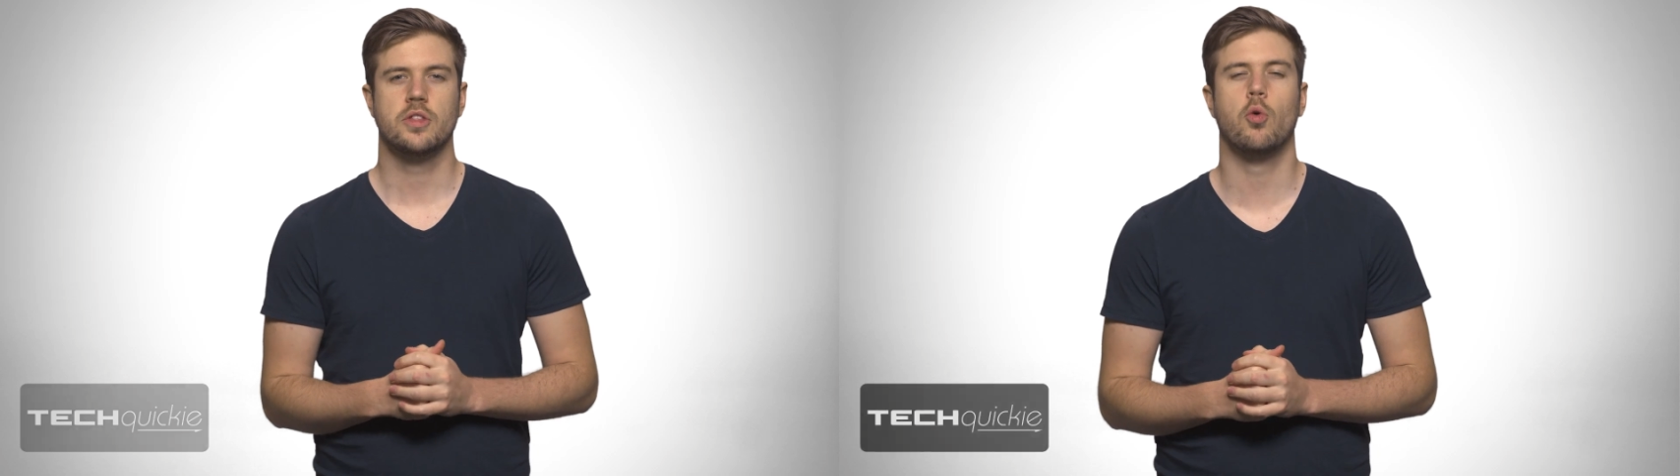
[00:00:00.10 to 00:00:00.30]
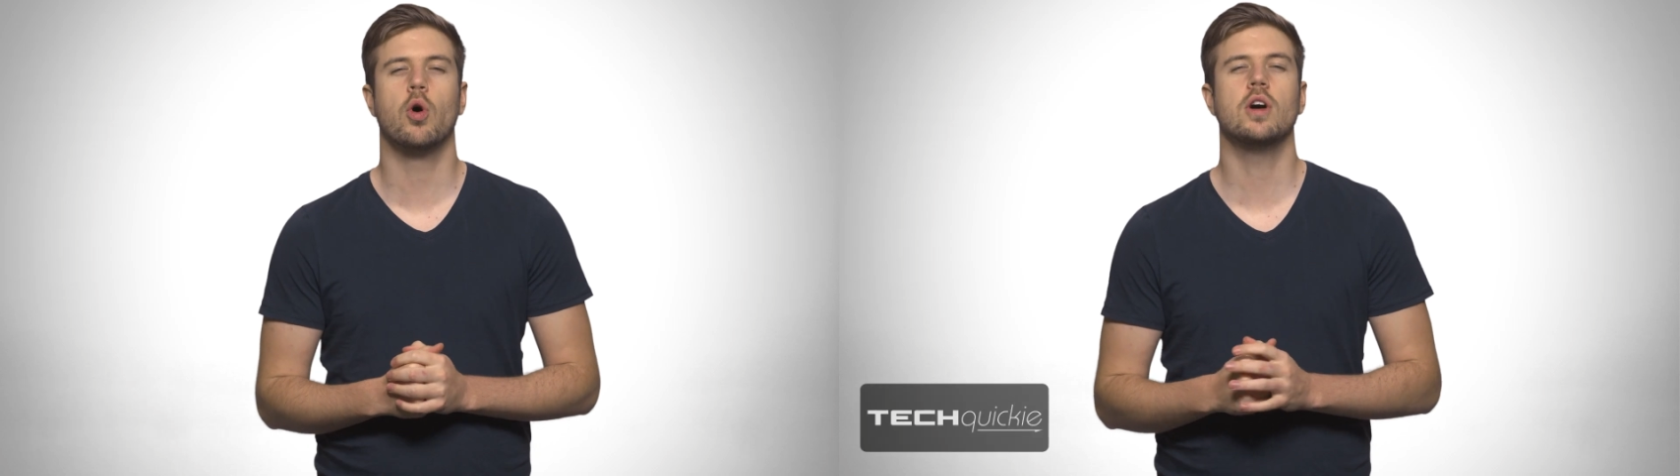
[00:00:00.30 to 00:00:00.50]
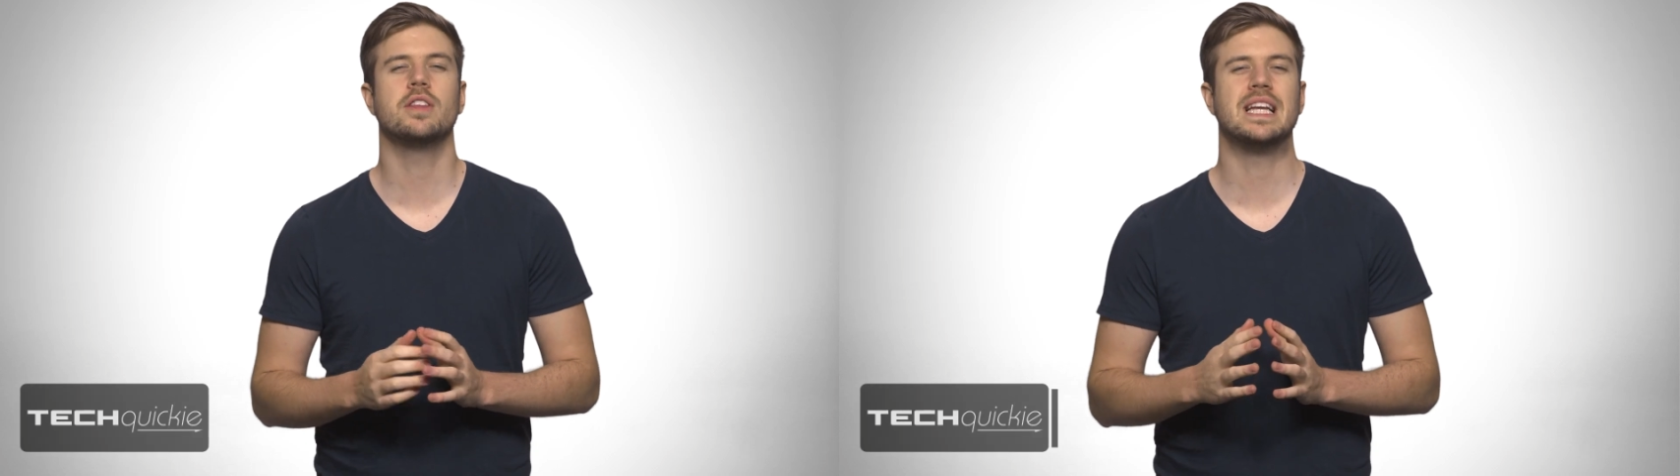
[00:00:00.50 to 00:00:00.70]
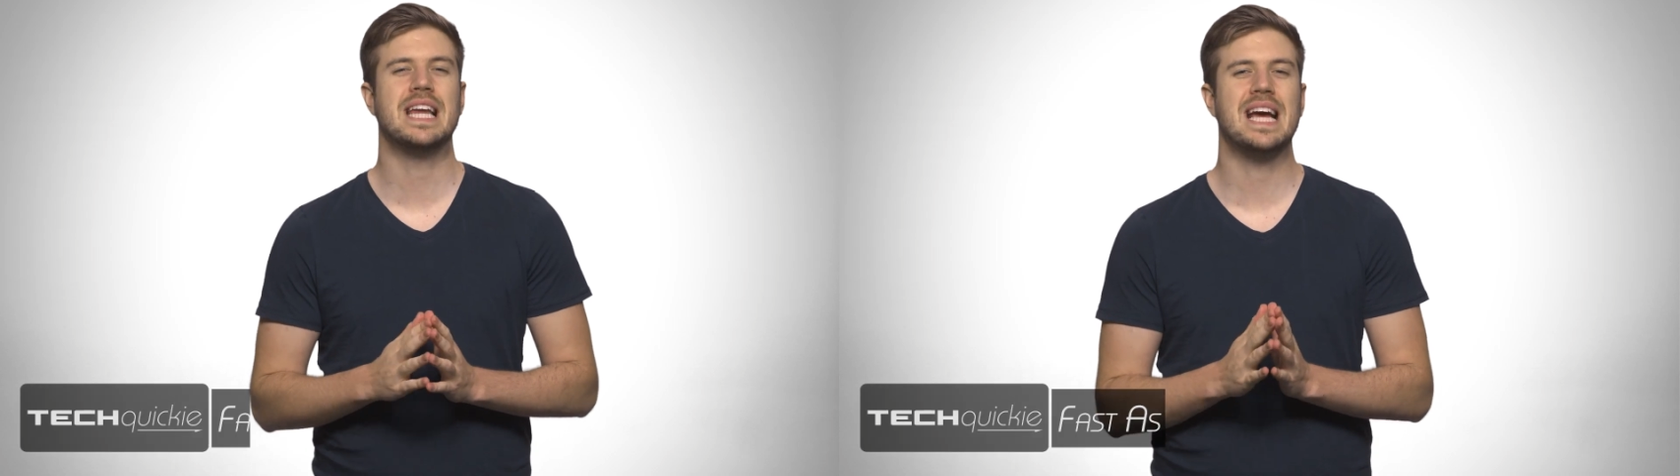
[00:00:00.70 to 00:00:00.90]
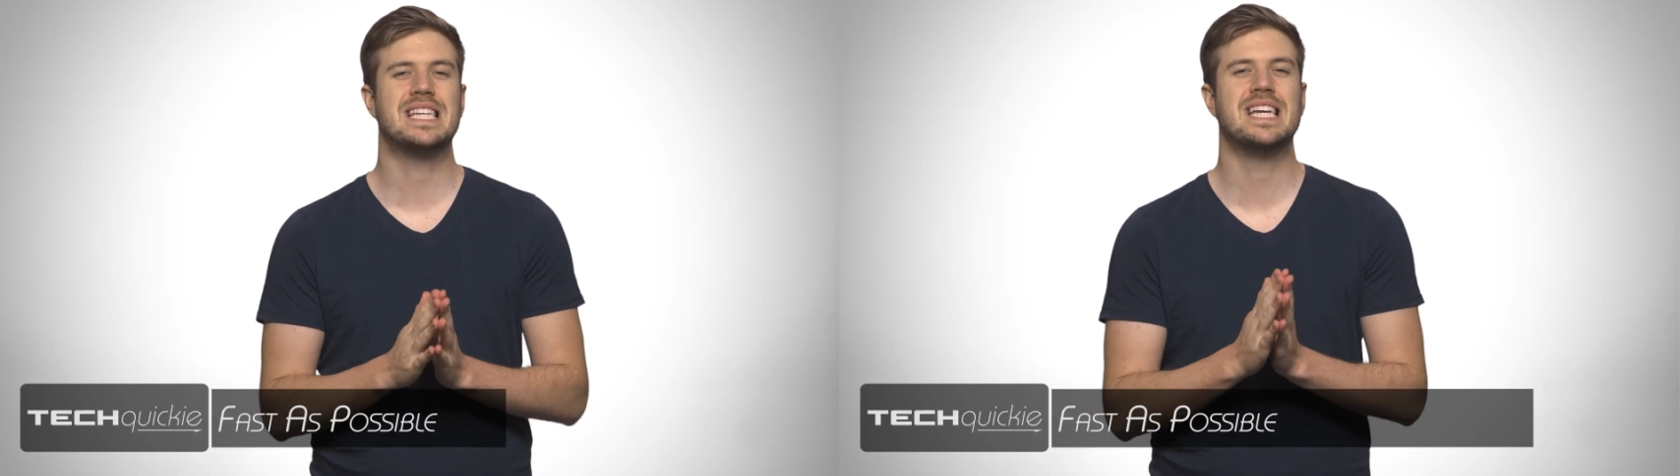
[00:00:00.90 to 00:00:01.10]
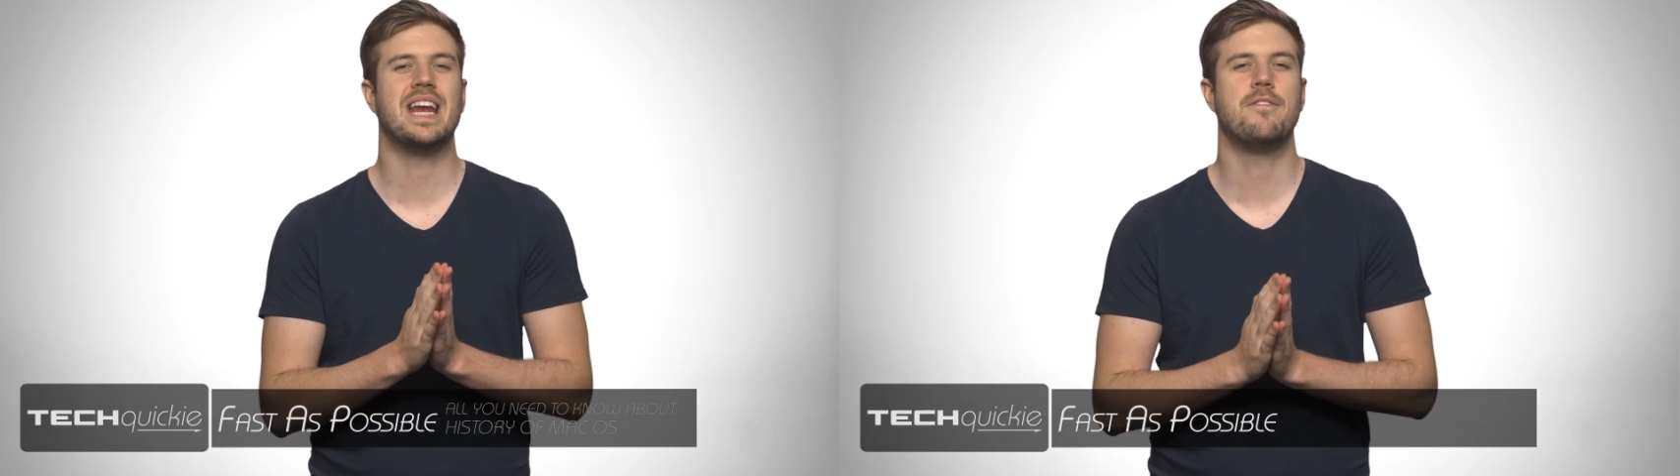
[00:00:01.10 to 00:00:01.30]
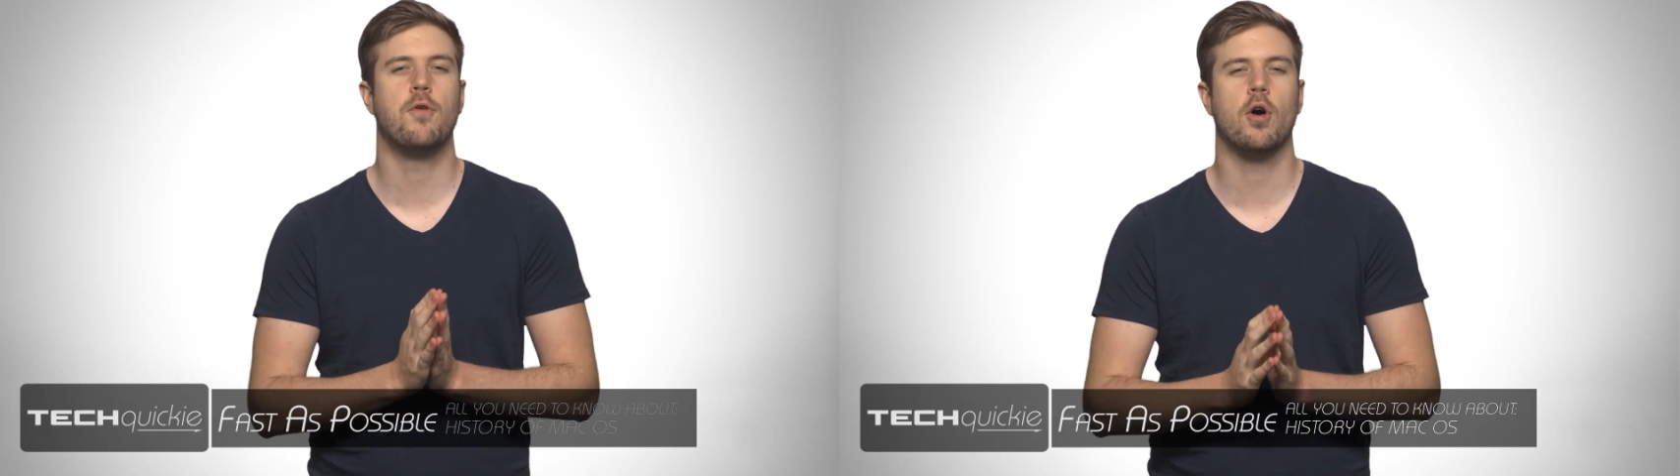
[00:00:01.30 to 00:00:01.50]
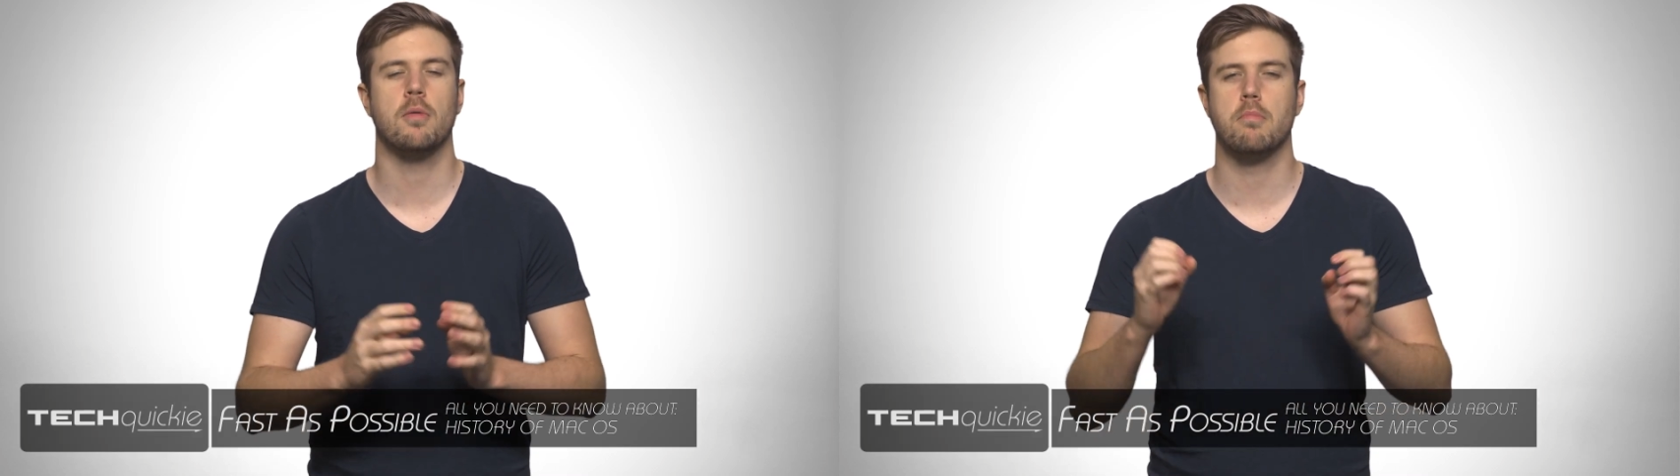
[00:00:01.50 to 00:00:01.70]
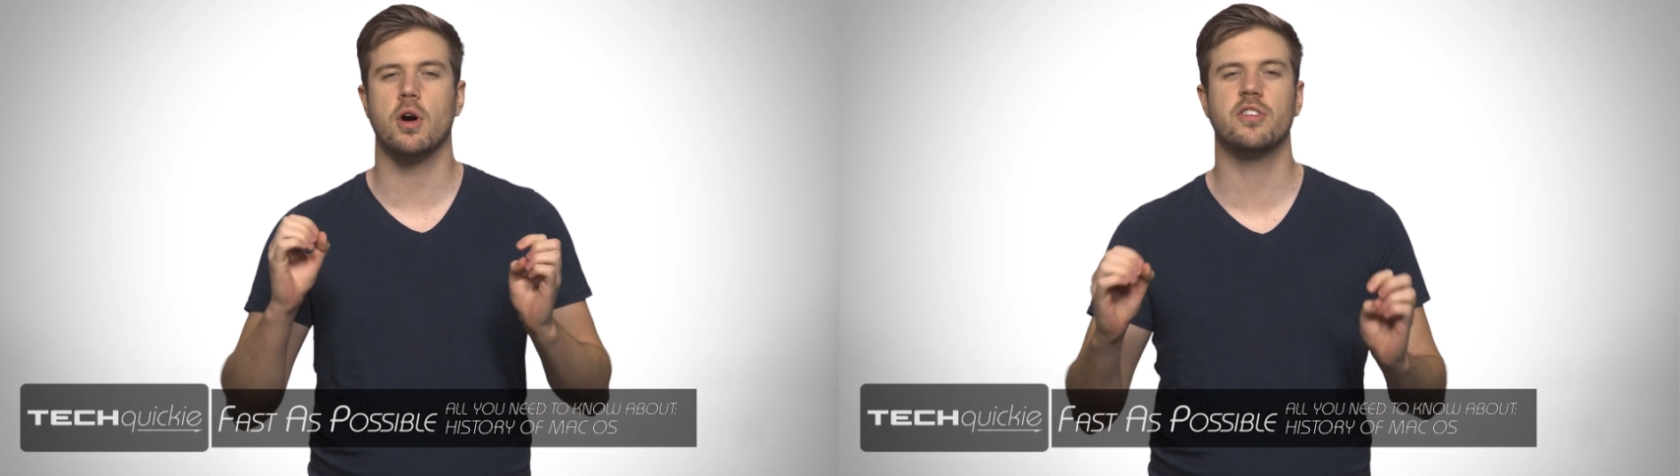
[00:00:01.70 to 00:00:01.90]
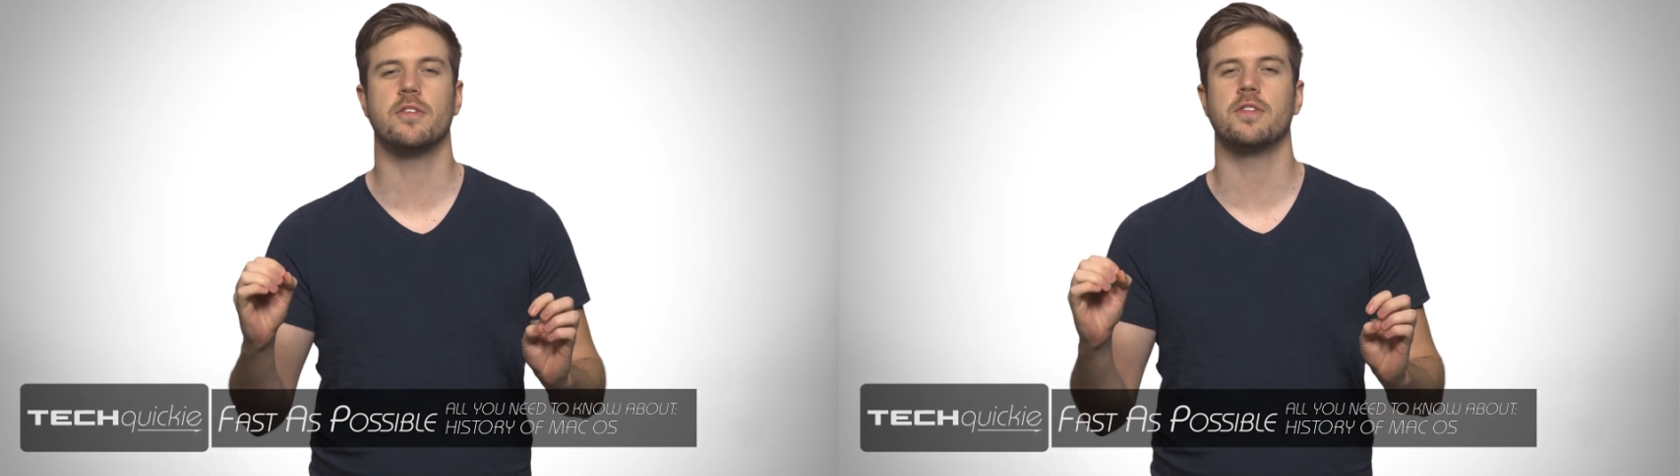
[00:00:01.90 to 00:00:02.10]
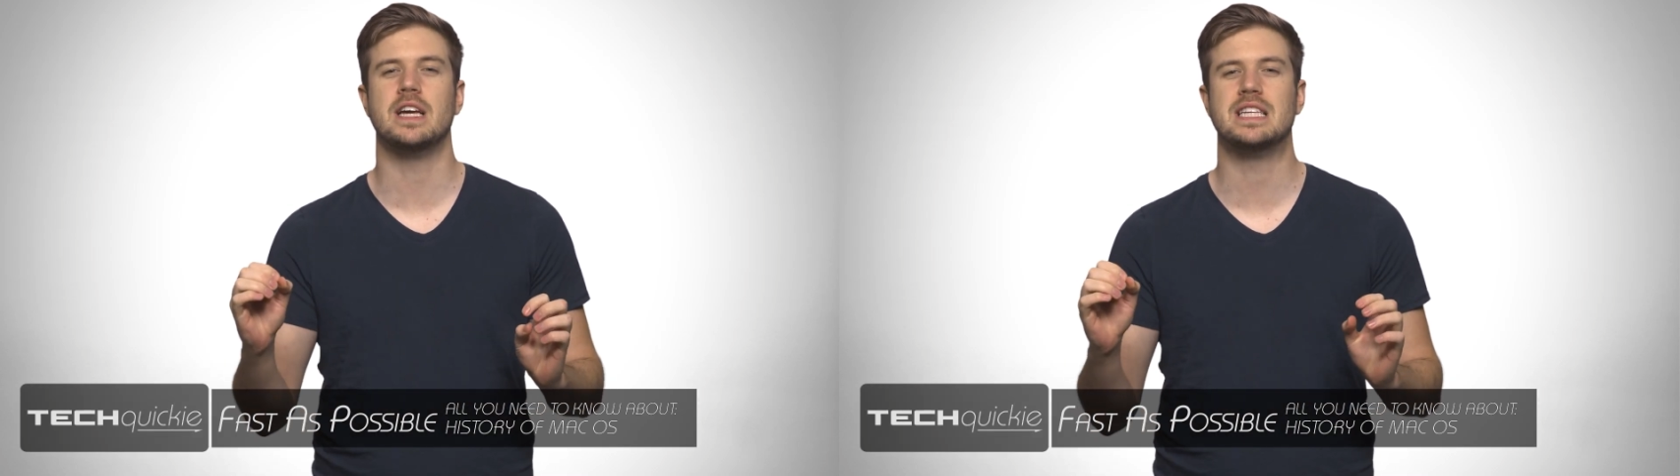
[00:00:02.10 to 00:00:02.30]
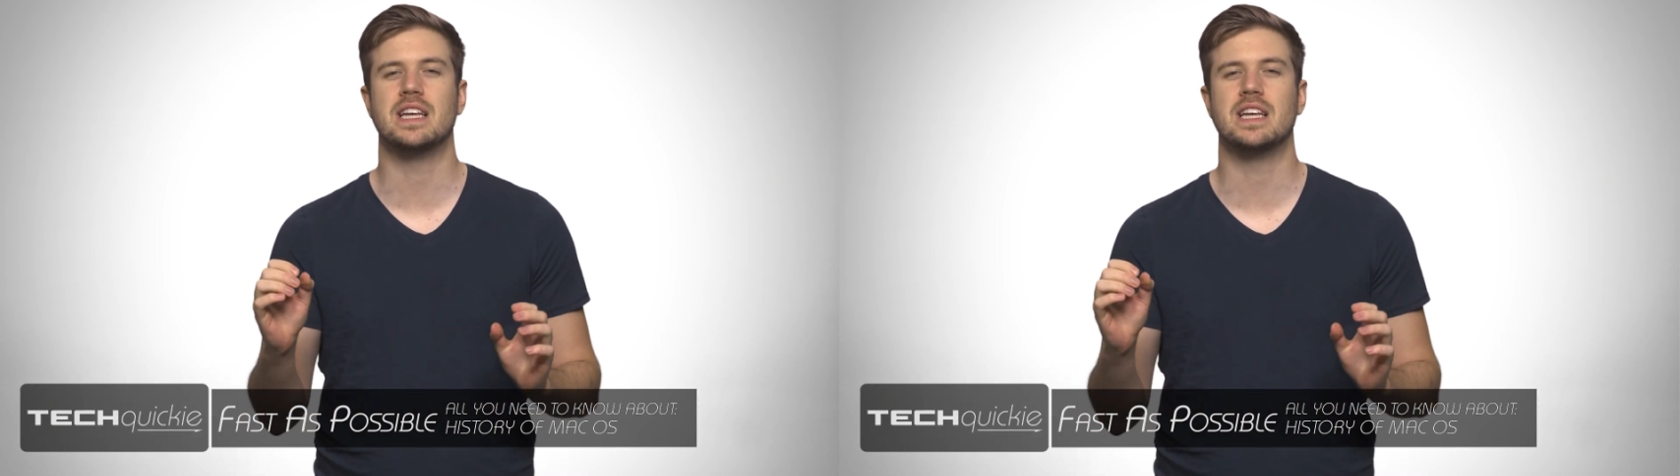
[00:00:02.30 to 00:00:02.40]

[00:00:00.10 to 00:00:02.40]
The world in 1984 mercifully